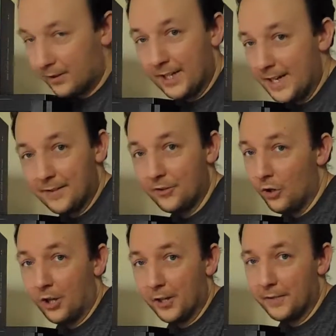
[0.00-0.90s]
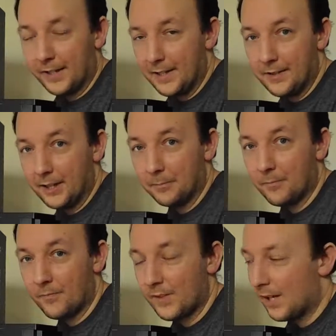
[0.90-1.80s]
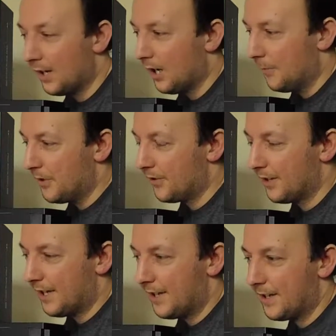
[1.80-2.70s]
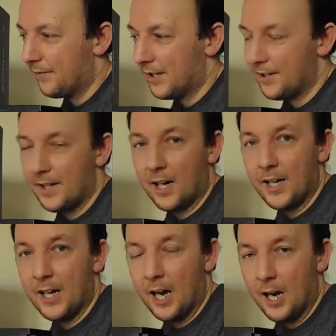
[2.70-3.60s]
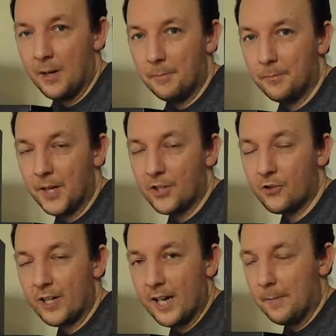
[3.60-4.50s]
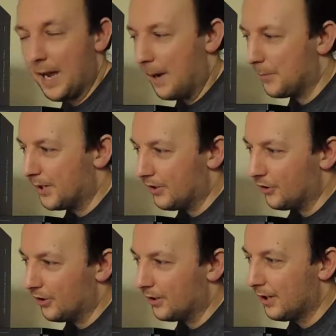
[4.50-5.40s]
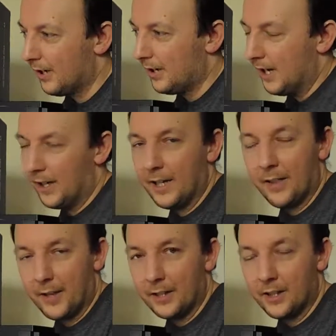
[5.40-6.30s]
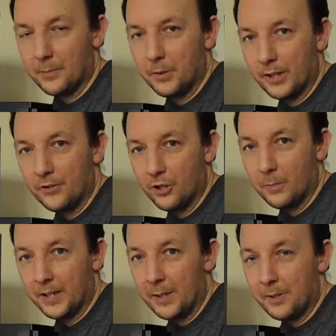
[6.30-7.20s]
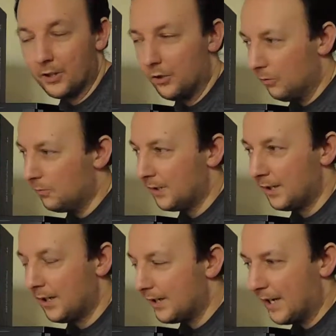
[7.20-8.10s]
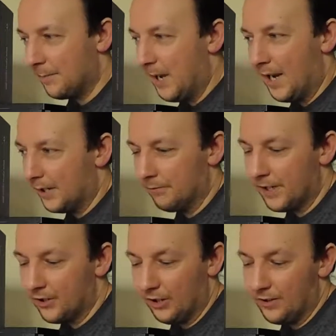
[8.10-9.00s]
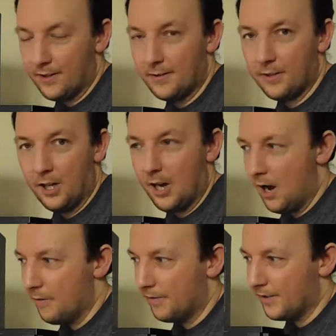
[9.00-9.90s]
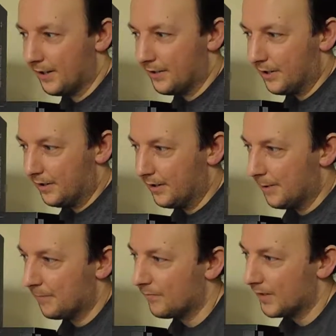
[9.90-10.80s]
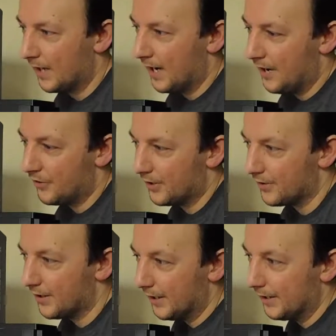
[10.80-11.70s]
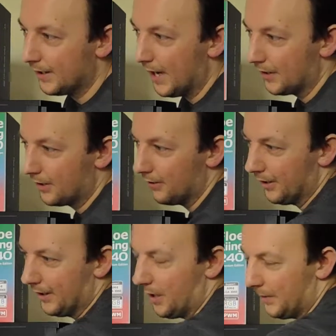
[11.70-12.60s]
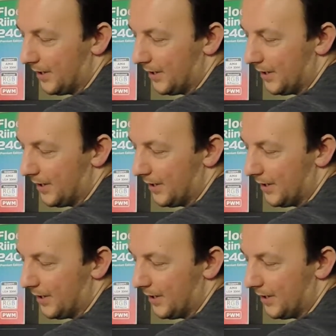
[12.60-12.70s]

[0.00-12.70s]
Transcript: is not overheating. I'm using the 1070 Ti Extreme Amp Edition, and that thing does a pretty good job at keeping cool. That barely reaches over 60. As you can see, currently, I mean,